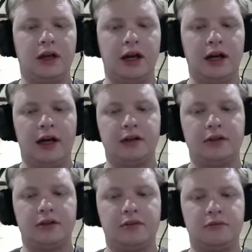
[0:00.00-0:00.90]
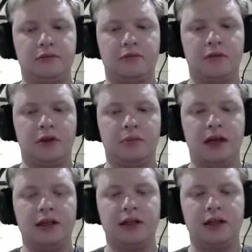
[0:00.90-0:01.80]
and
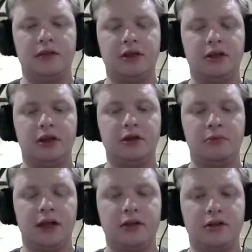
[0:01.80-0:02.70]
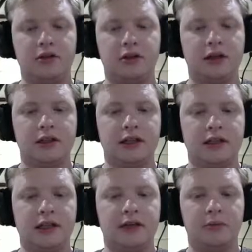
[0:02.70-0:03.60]
basically when you're contemplating suicide, it says
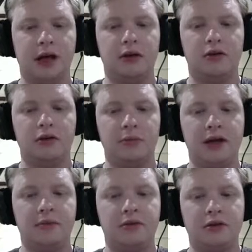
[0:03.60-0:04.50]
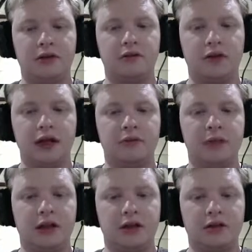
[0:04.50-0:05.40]
think about all the people that have waited a
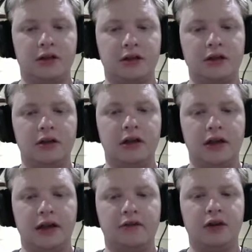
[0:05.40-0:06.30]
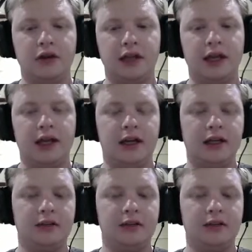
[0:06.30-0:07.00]
bit longer. They've got their